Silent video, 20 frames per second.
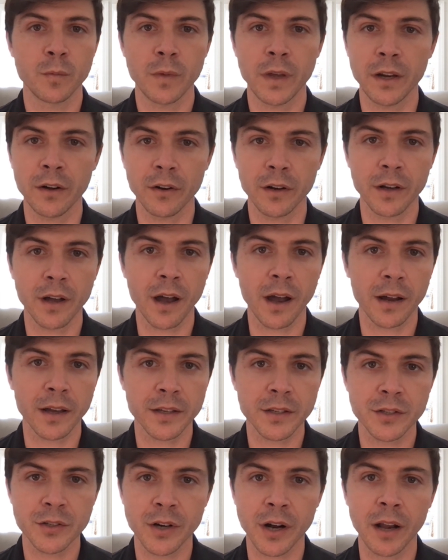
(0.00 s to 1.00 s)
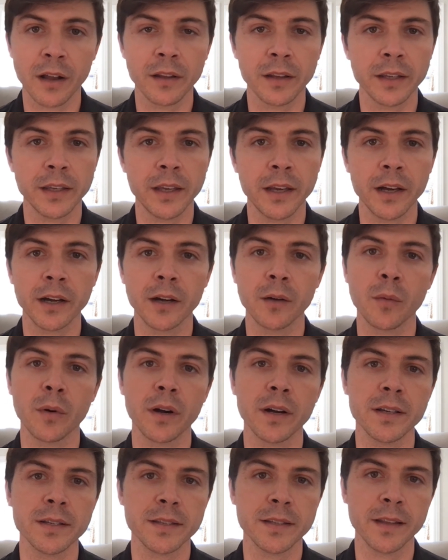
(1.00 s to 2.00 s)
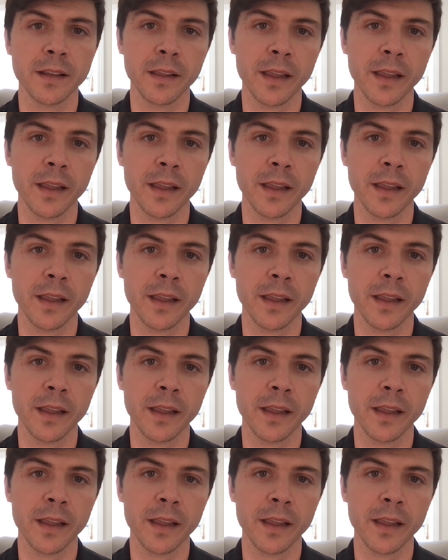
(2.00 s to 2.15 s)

Enterococcus trial a year, whereas in the